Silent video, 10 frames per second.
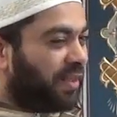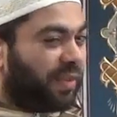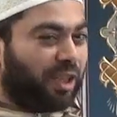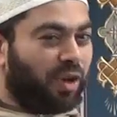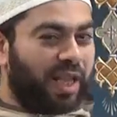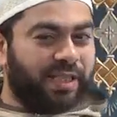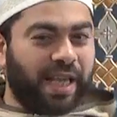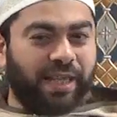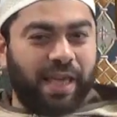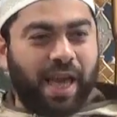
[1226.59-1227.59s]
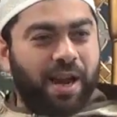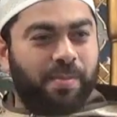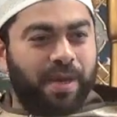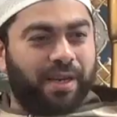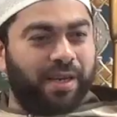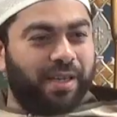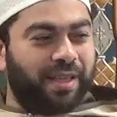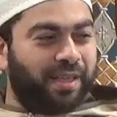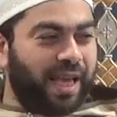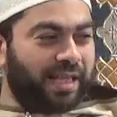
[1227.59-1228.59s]
they don't attack the Arabic,
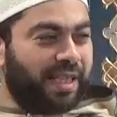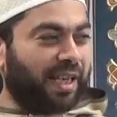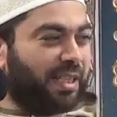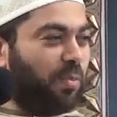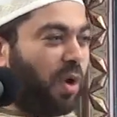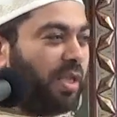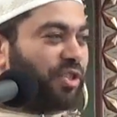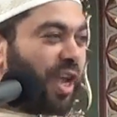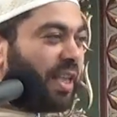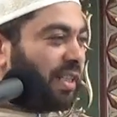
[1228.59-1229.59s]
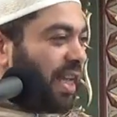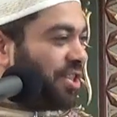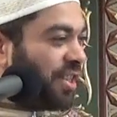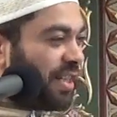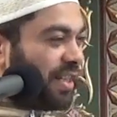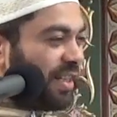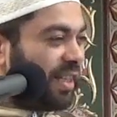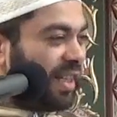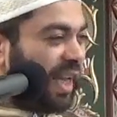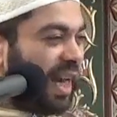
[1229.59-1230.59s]
they attack someone's translation.
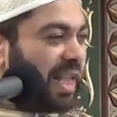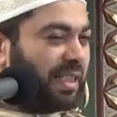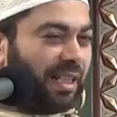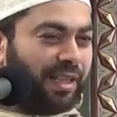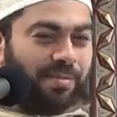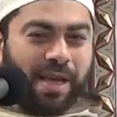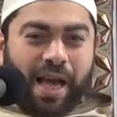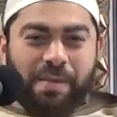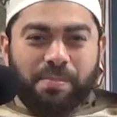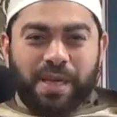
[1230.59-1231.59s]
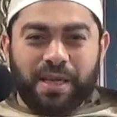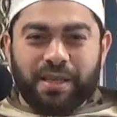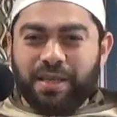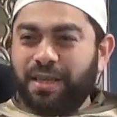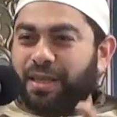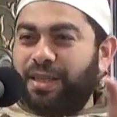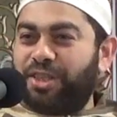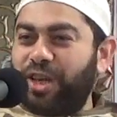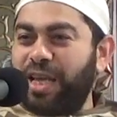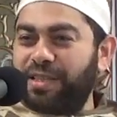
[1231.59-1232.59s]
And I tell them, Ya Ammi, the
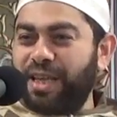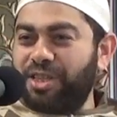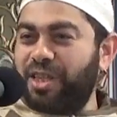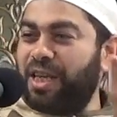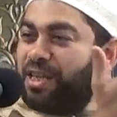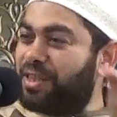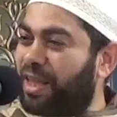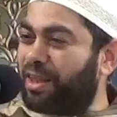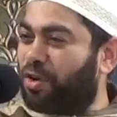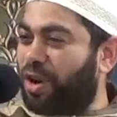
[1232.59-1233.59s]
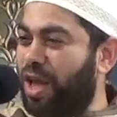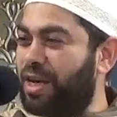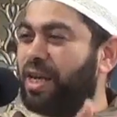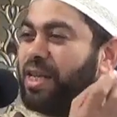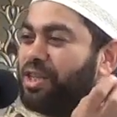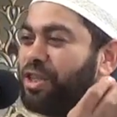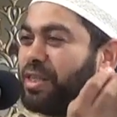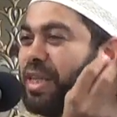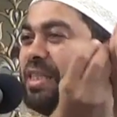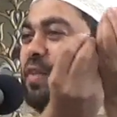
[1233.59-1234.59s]
translation is not the Quran, it is
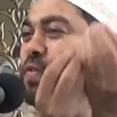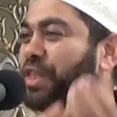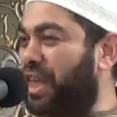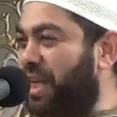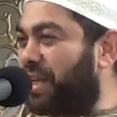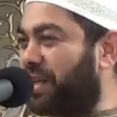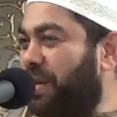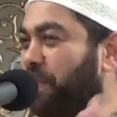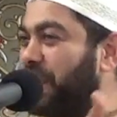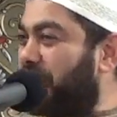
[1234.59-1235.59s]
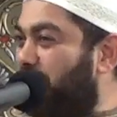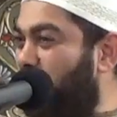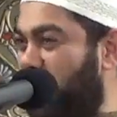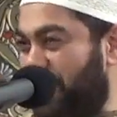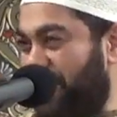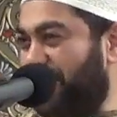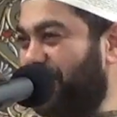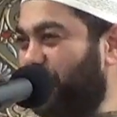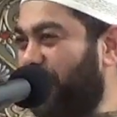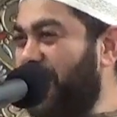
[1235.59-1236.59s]
just a tafsir by someone.
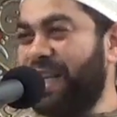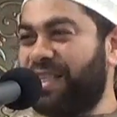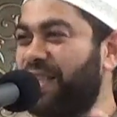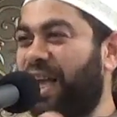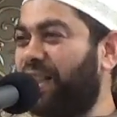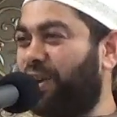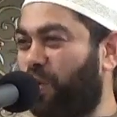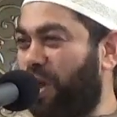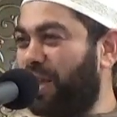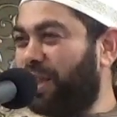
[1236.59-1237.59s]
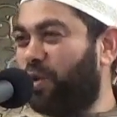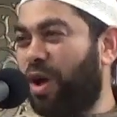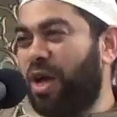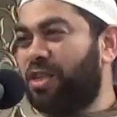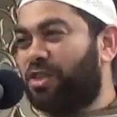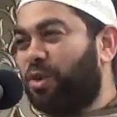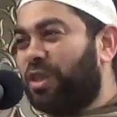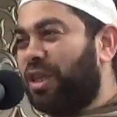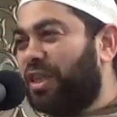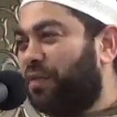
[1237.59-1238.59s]
It is not the Quran, the Quran is
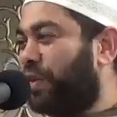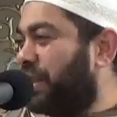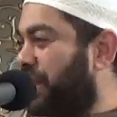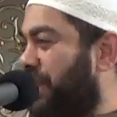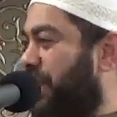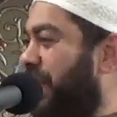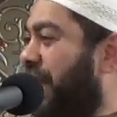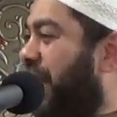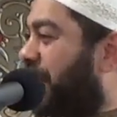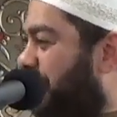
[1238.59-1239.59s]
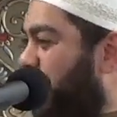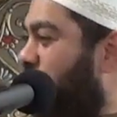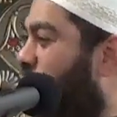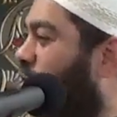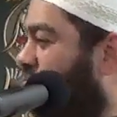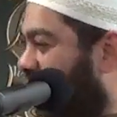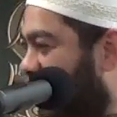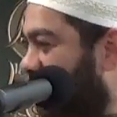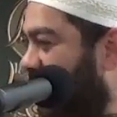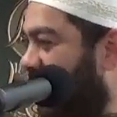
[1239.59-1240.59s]
totally different. This is in Arabic only.
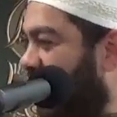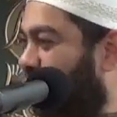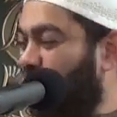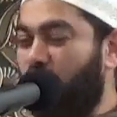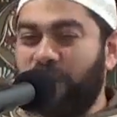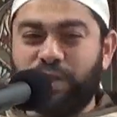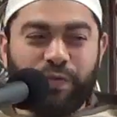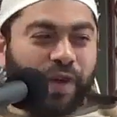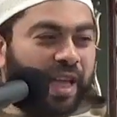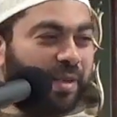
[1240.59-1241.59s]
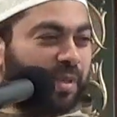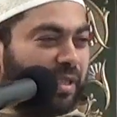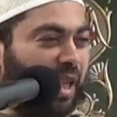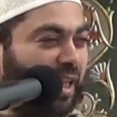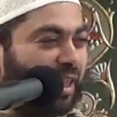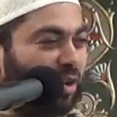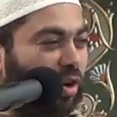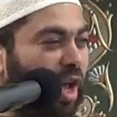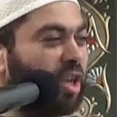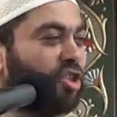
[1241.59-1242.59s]
If you want to find a mistake in the
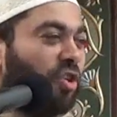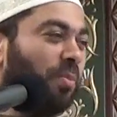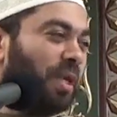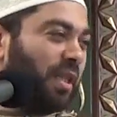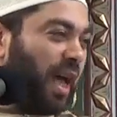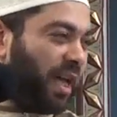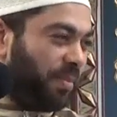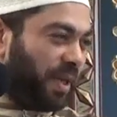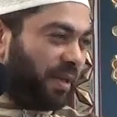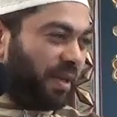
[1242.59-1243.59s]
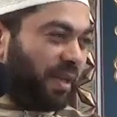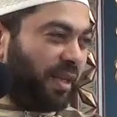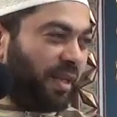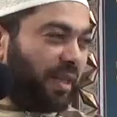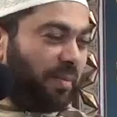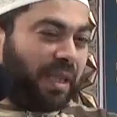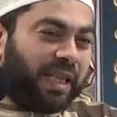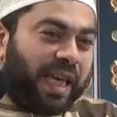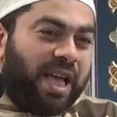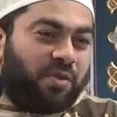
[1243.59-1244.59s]
Quran, show me in the Arabic. But
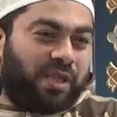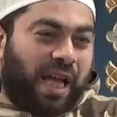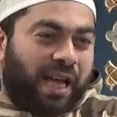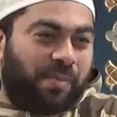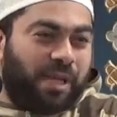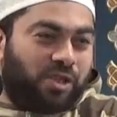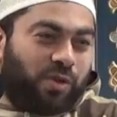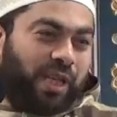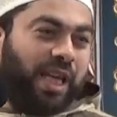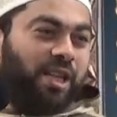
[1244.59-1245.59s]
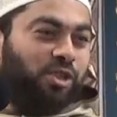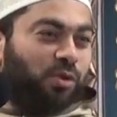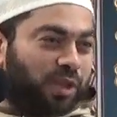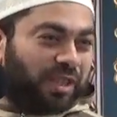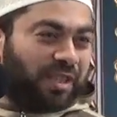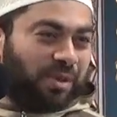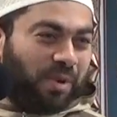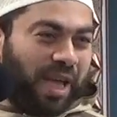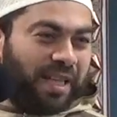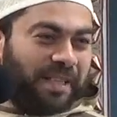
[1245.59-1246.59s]
they can't read Arabic, so they can't do it,
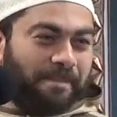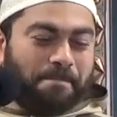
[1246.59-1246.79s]
right?